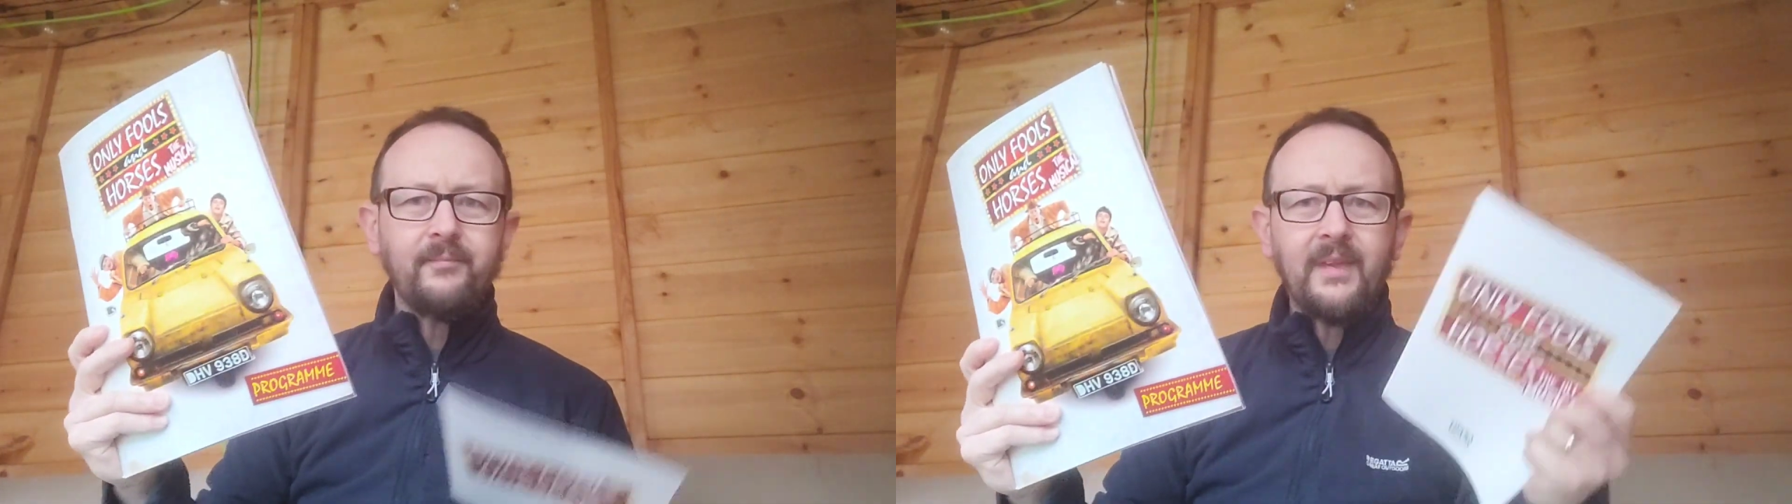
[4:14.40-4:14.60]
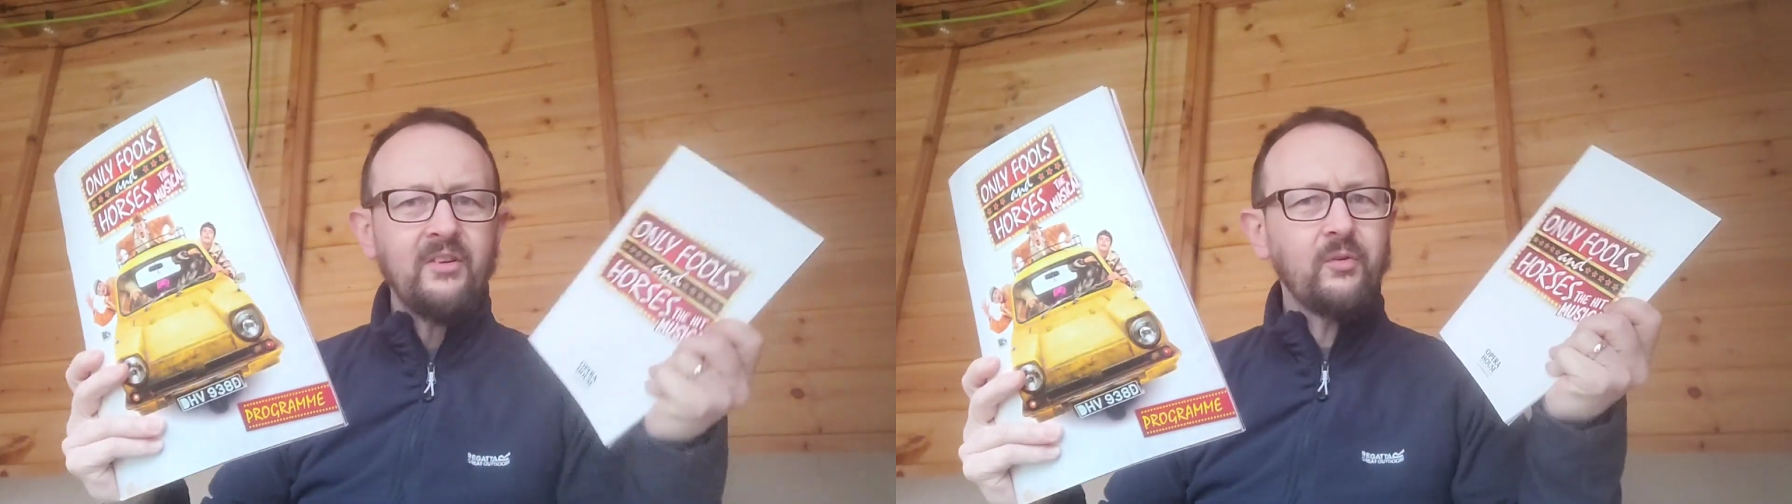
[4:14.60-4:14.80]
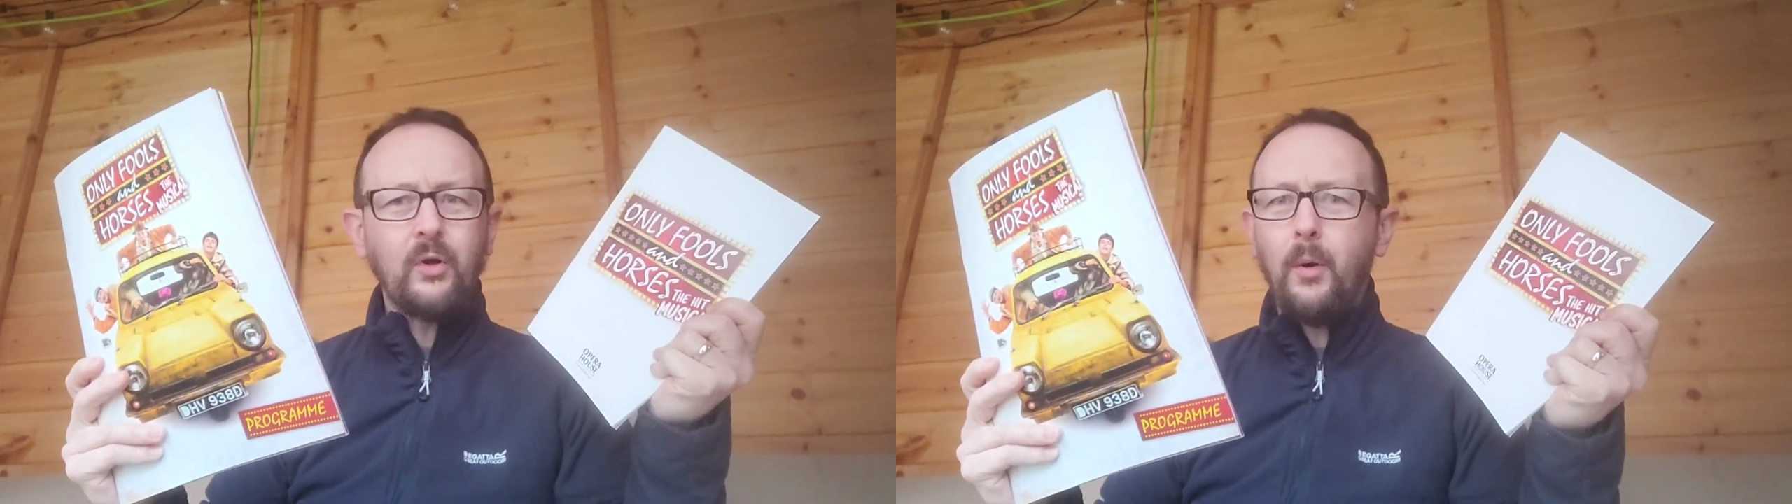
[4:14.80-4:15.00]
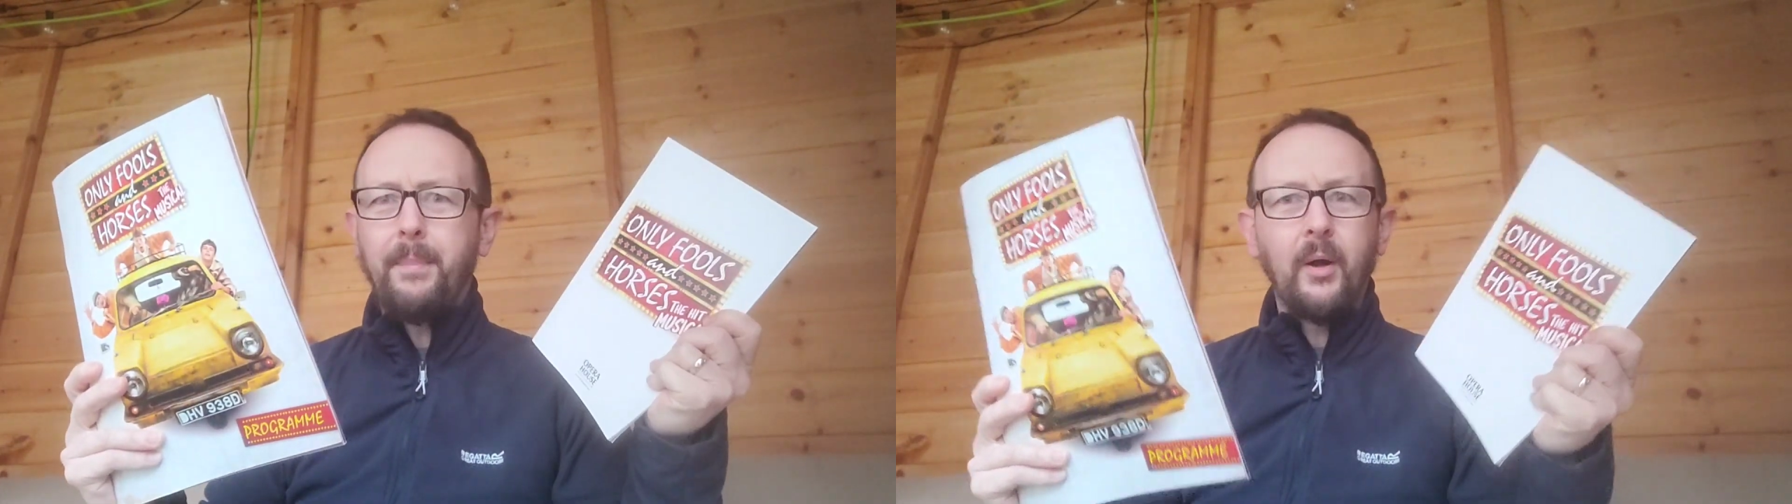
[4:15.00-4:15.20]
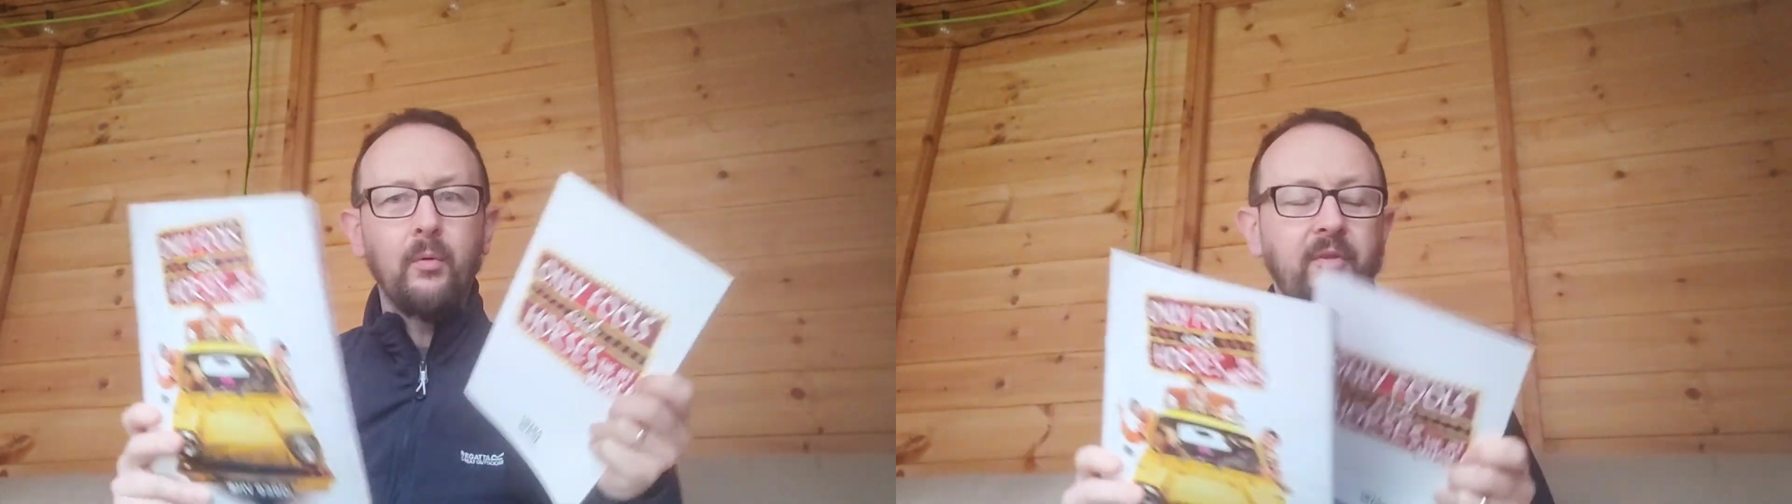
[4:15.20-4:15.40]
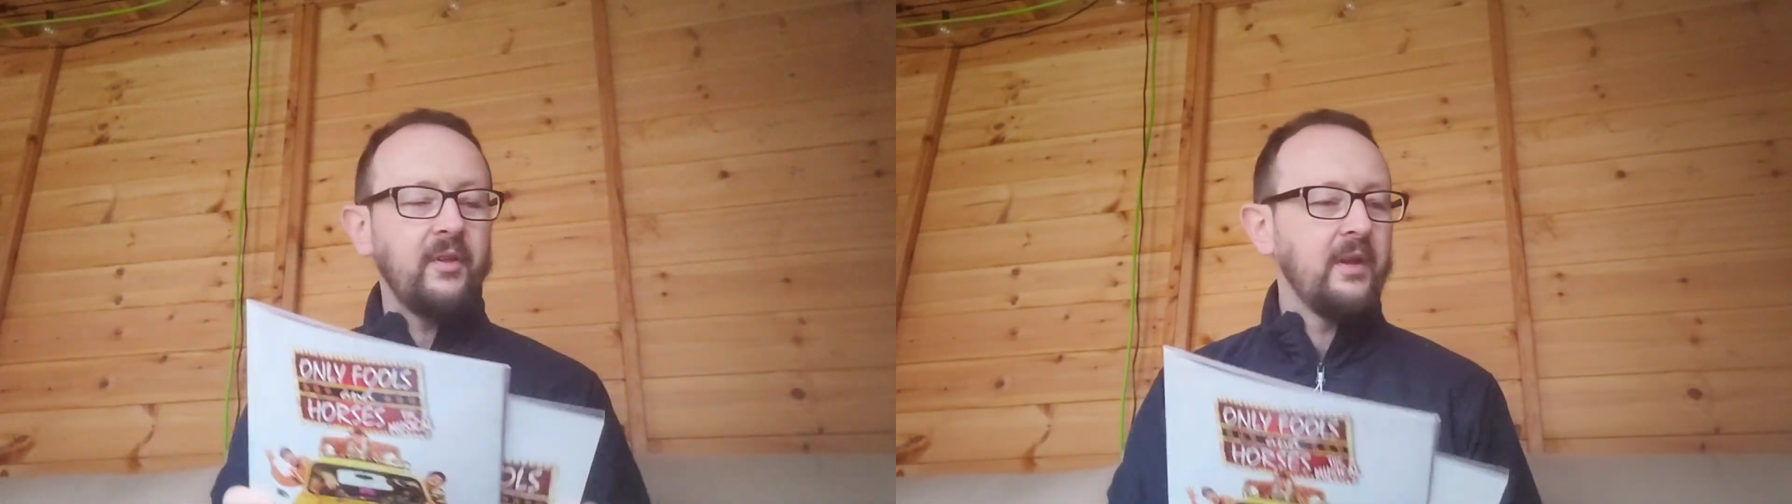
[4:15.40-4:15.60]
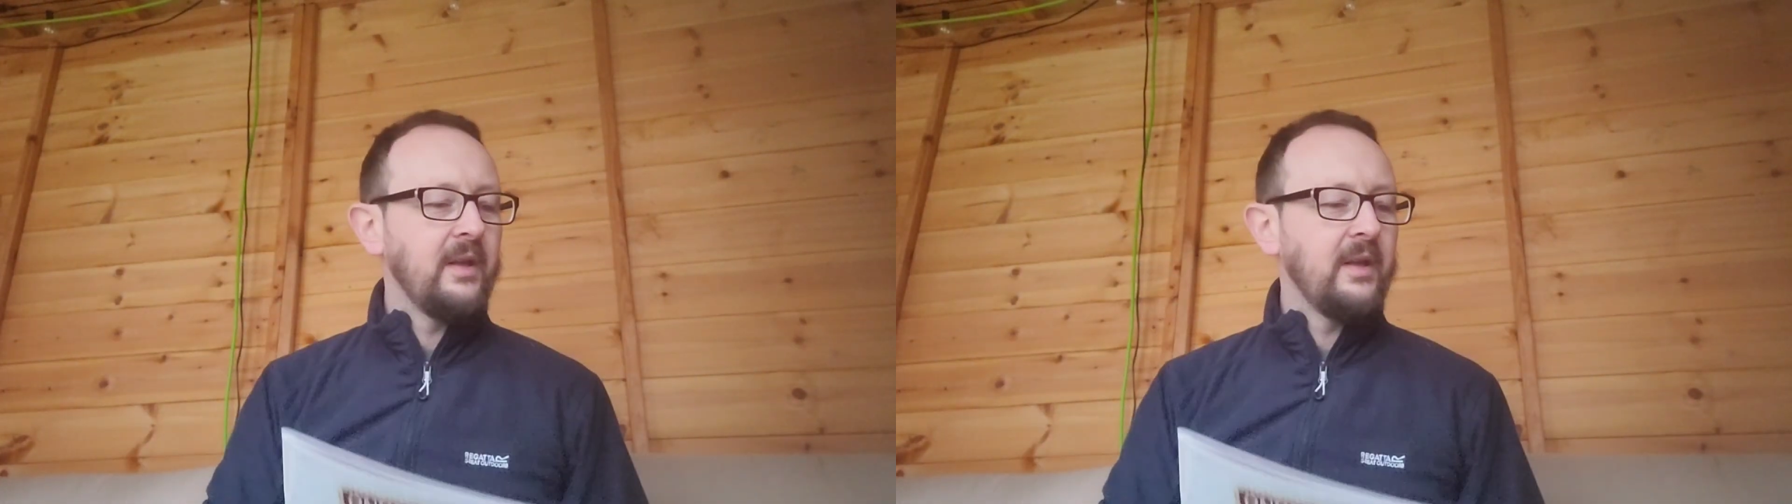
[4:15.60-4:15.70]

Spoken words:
So I got both.